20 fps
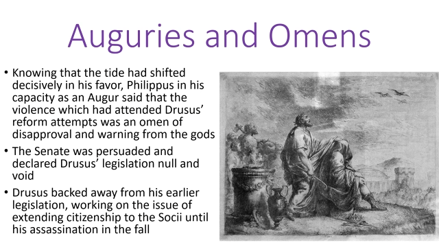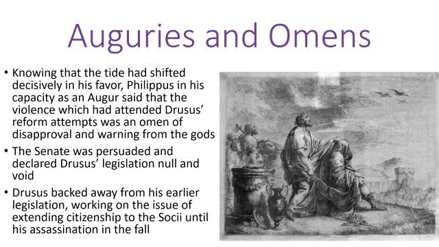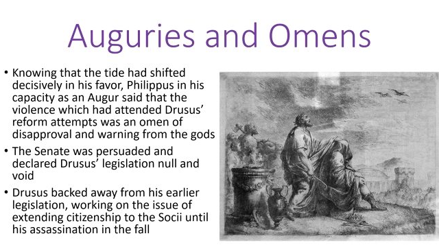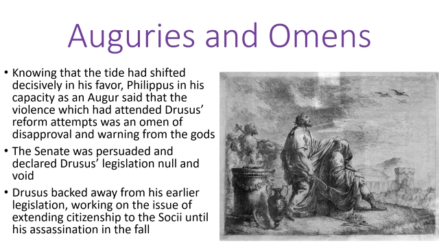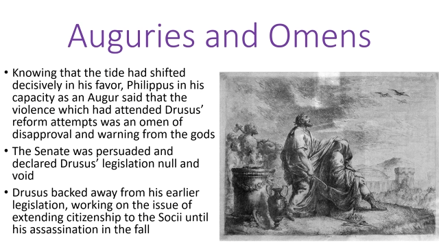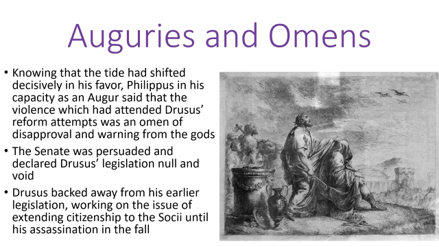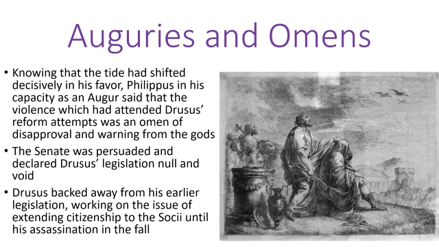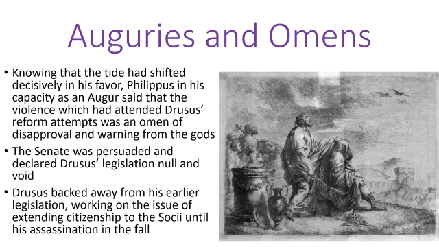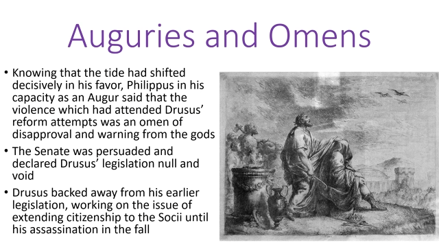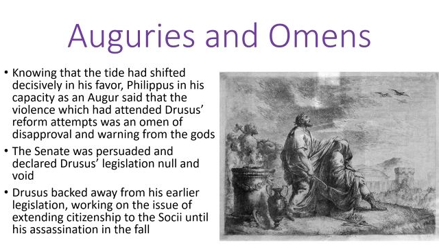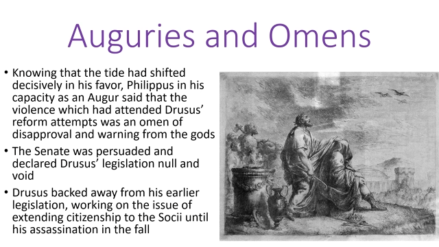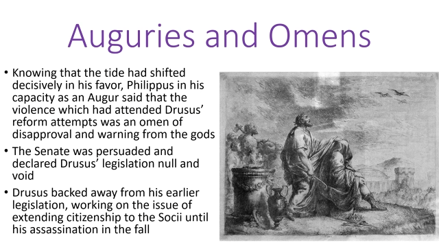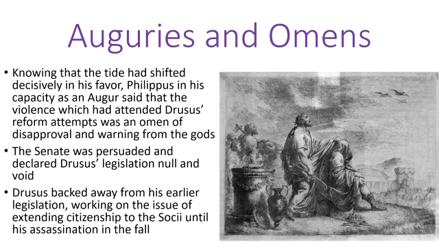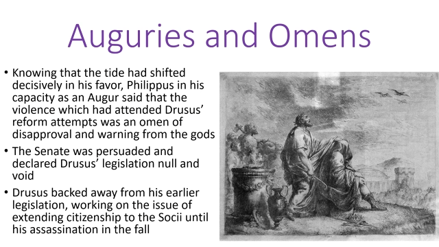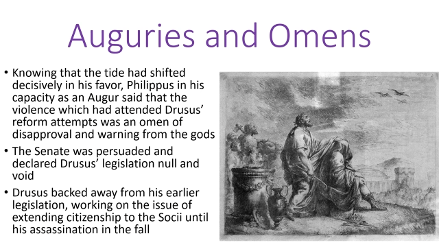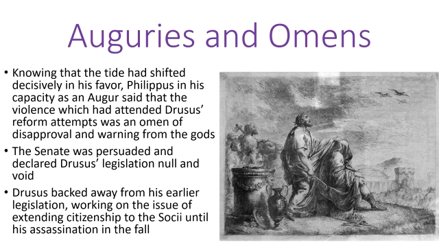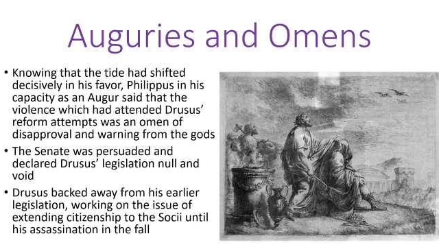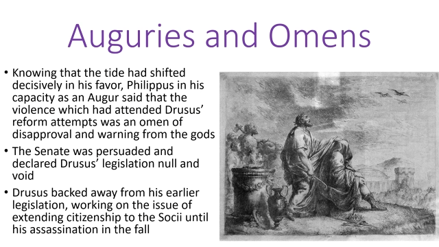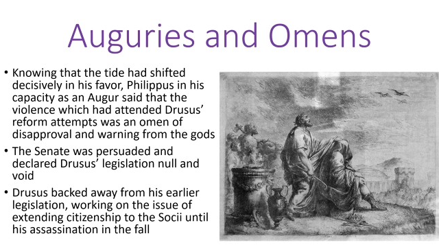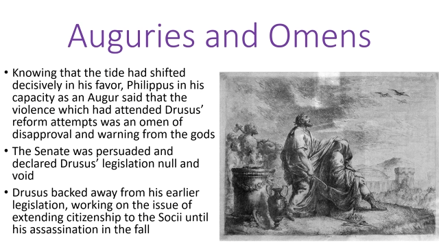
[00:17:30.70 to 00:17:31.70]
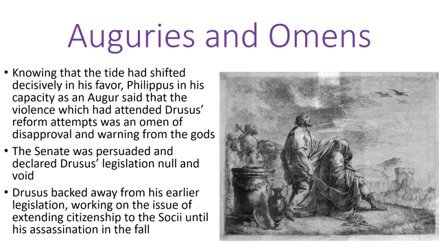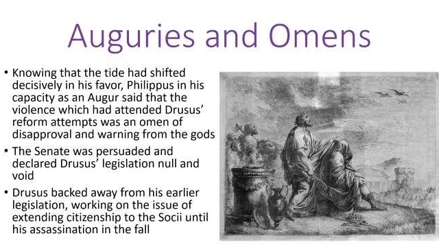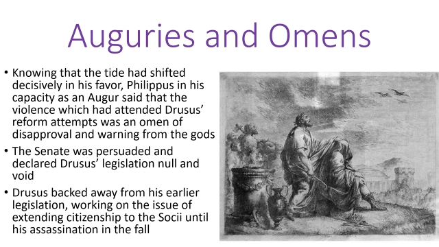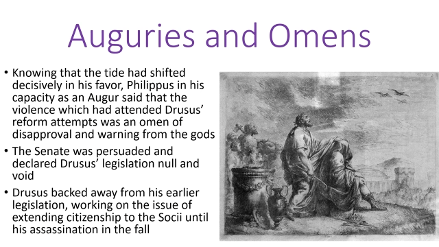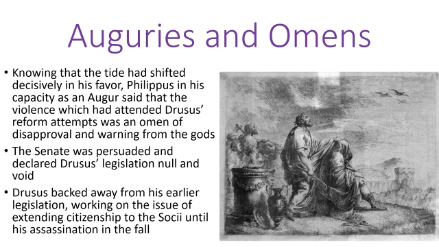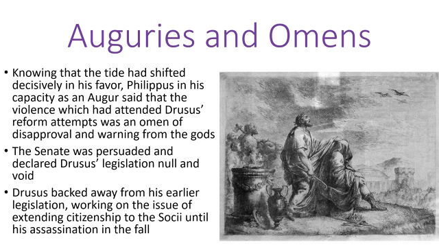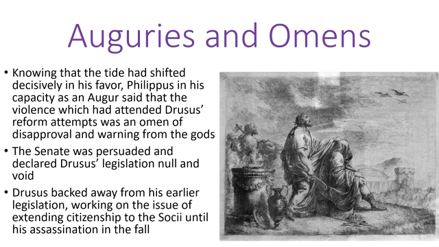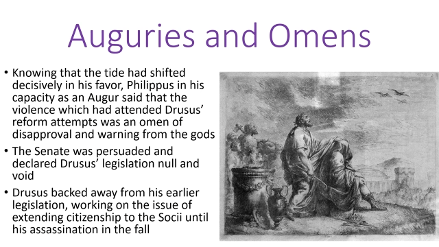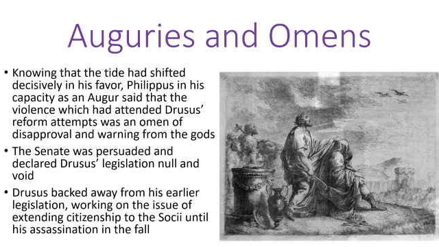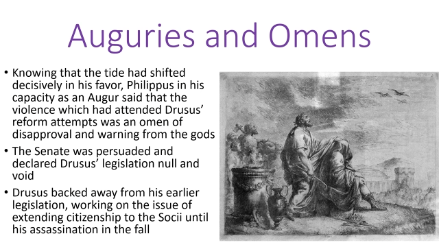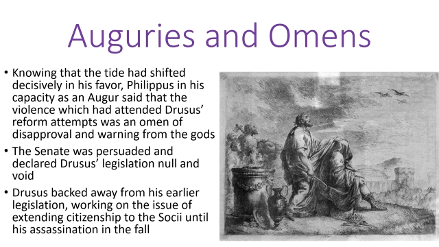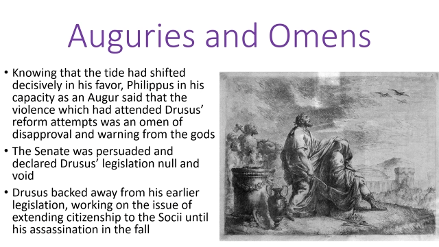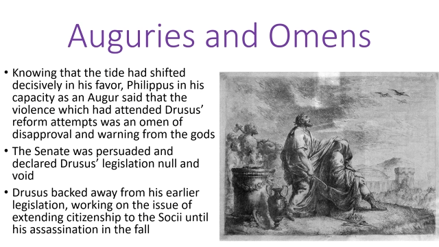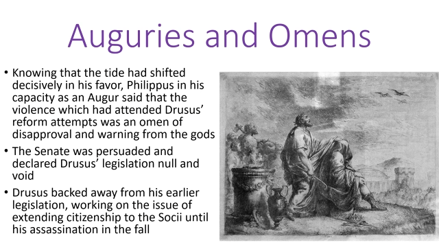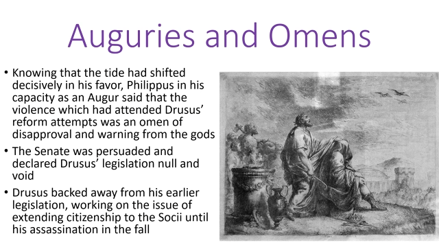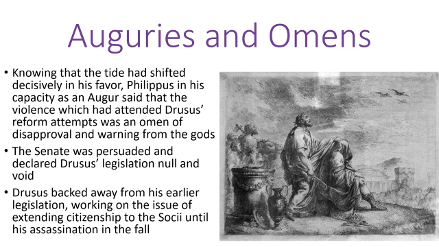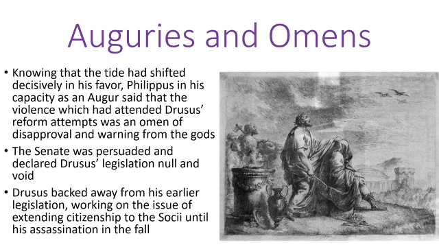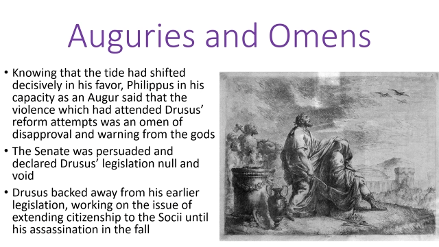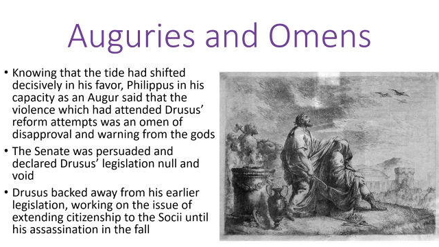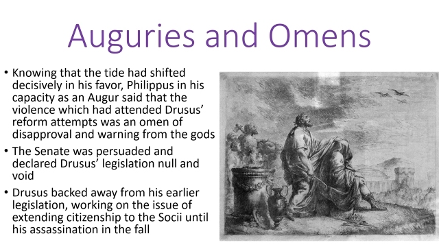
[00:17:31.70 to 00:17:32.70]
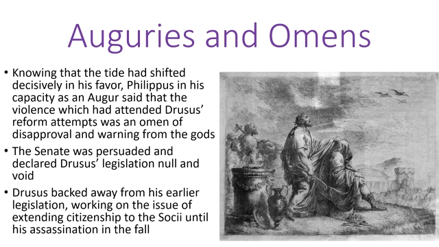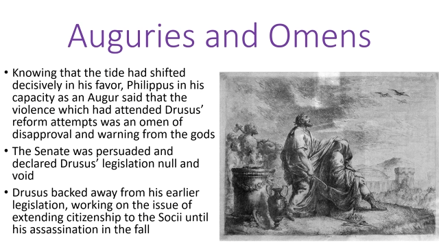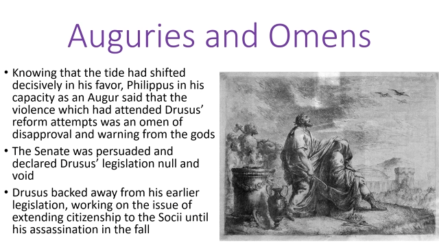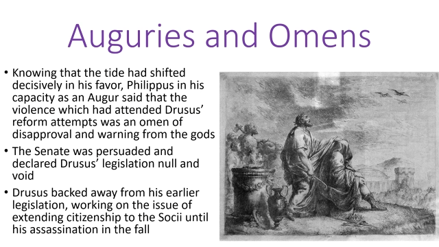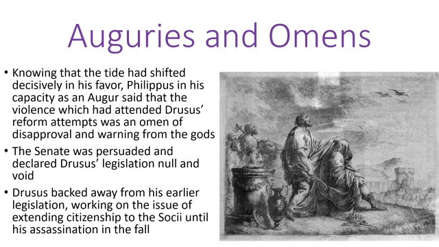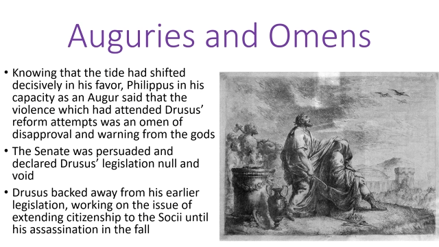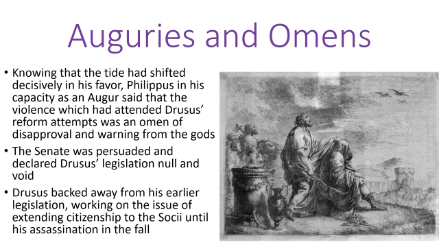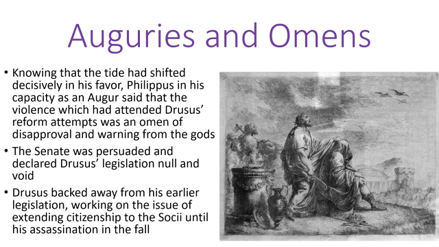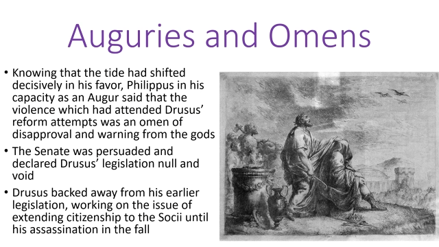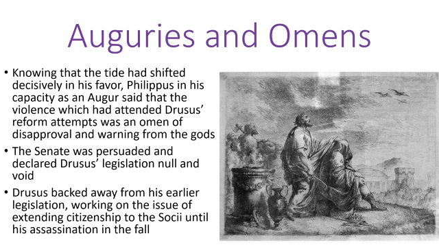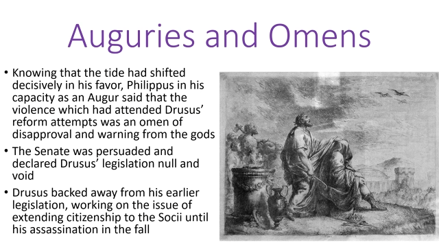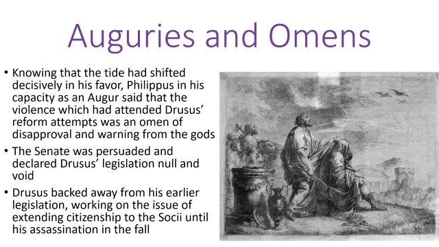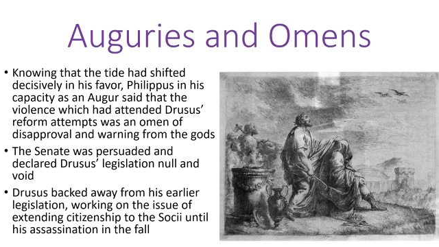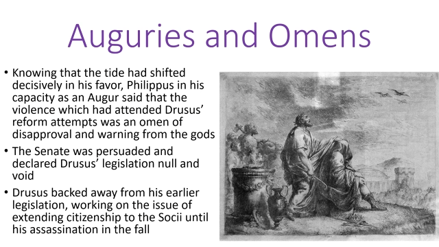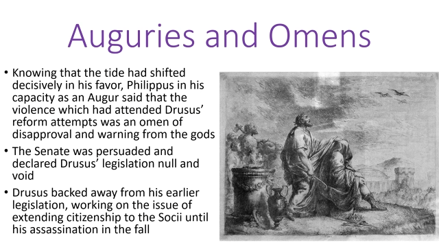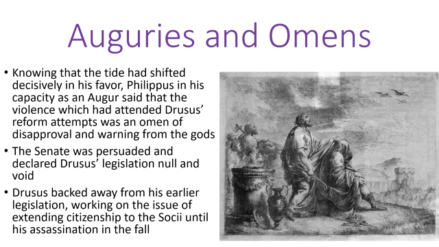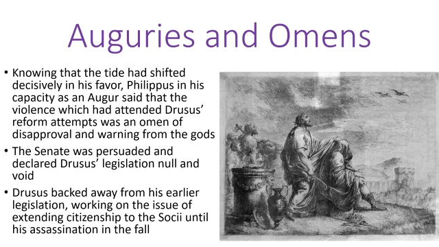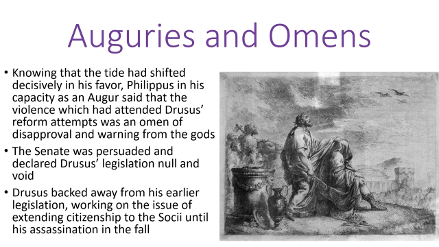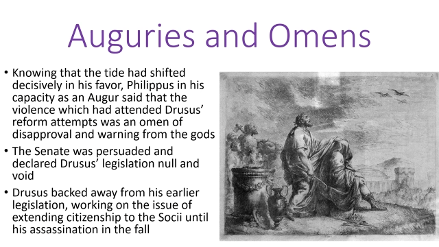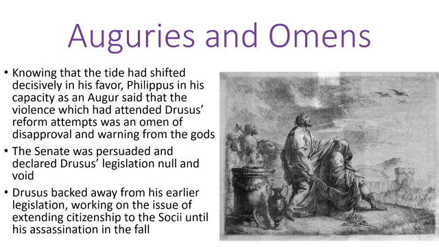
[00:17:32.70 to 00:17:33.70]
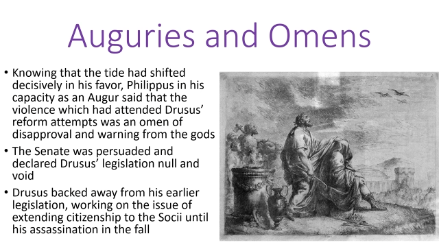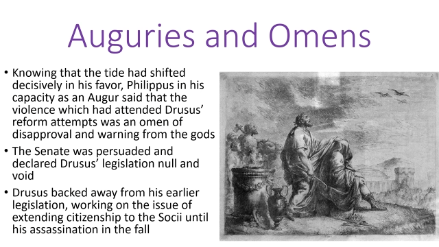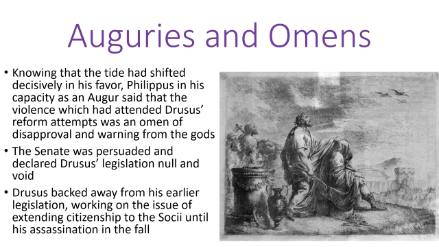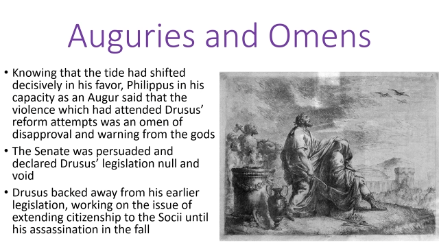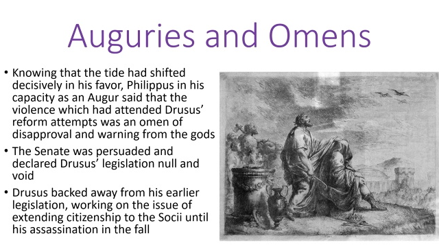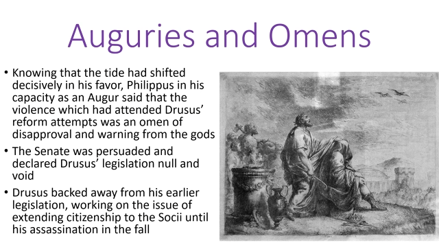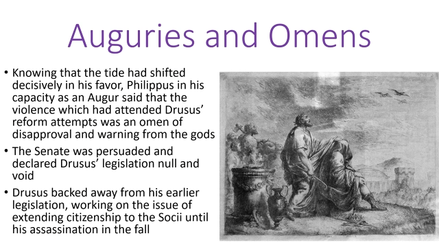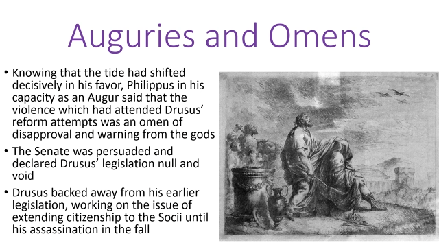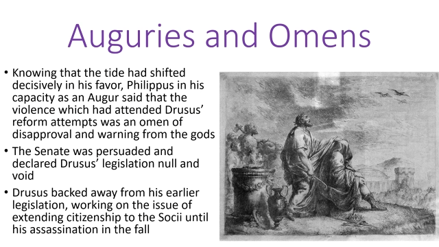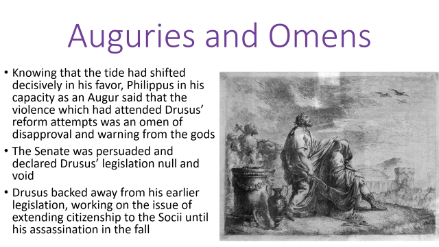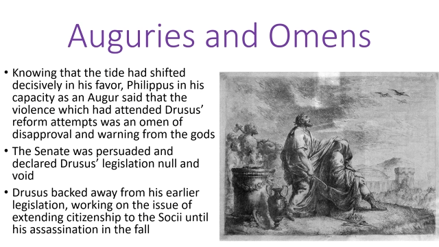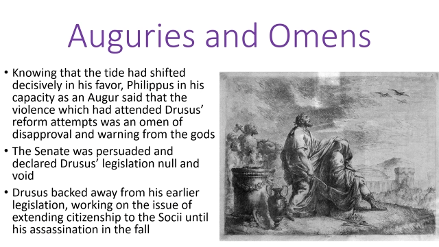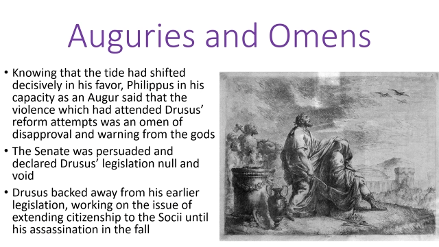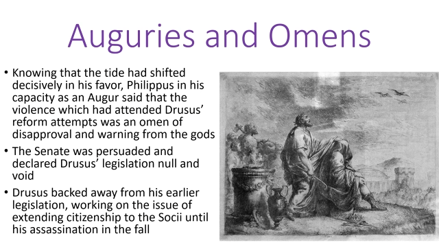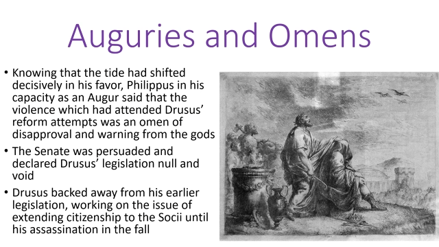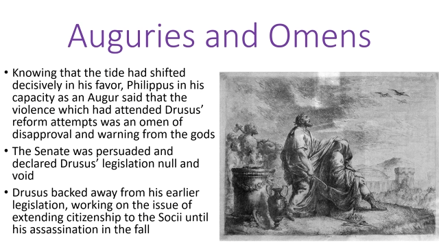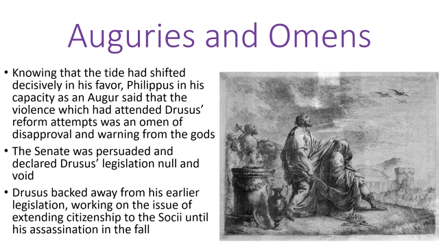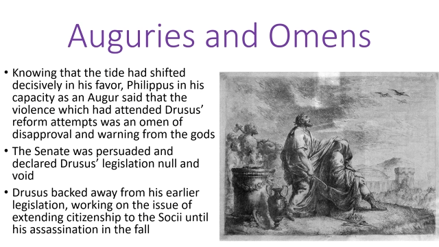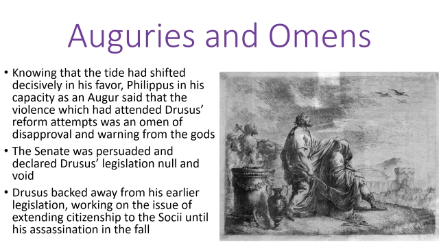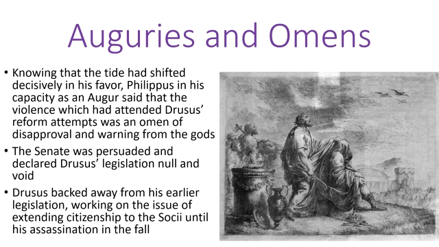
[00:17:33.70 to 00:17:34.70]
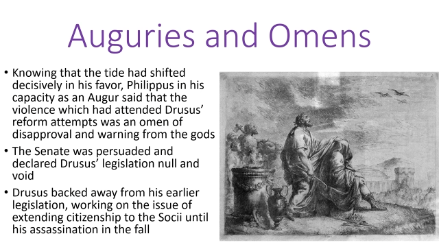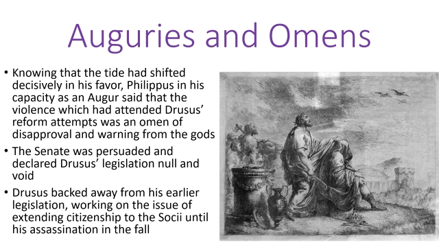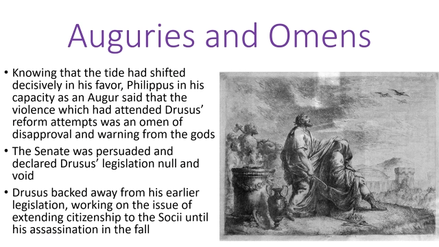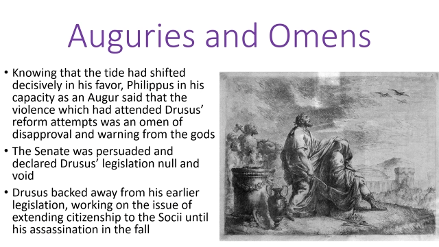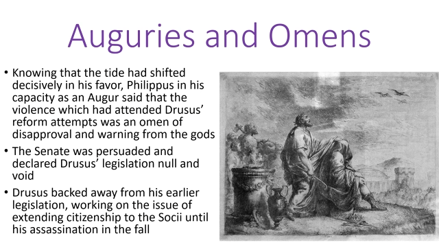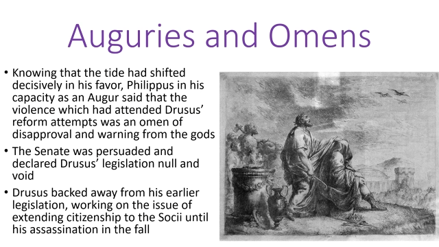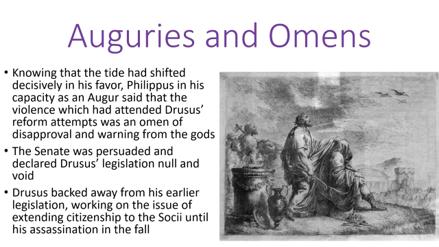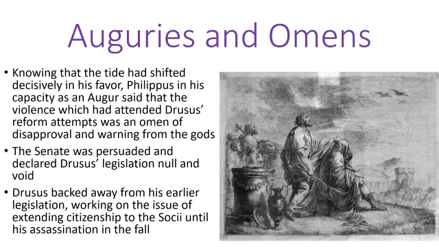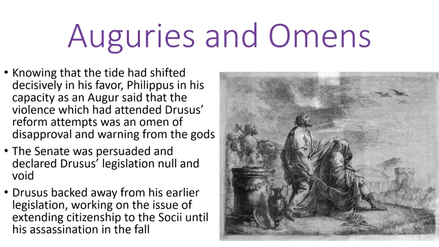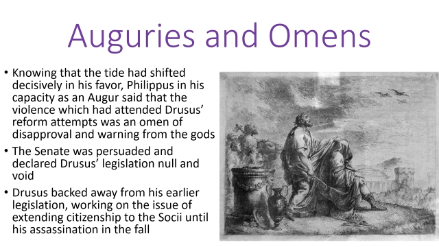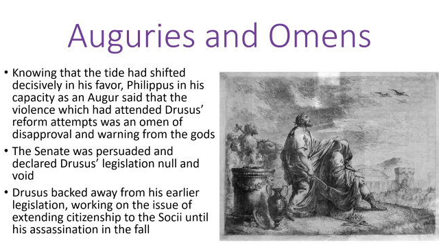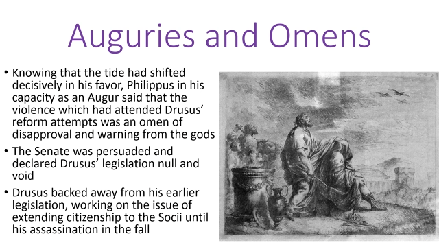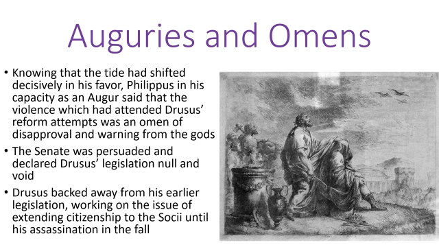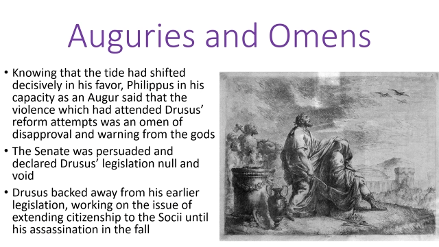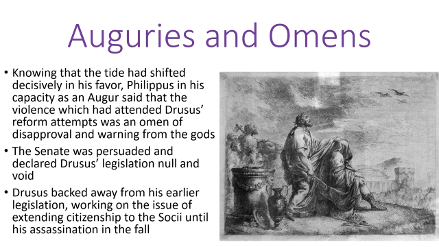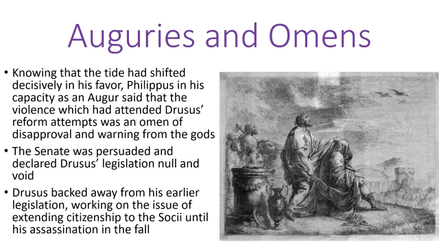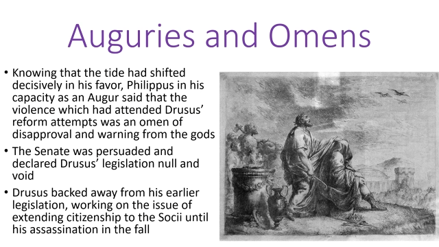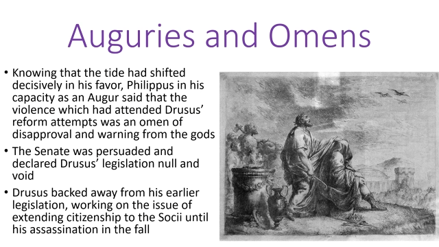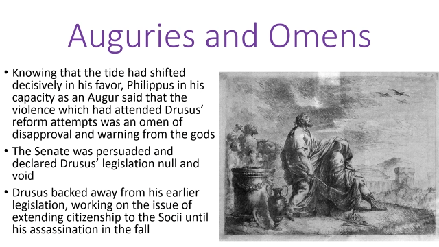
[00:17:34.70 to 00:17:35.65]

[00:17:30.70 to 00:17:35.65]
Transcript: (no speaker visible)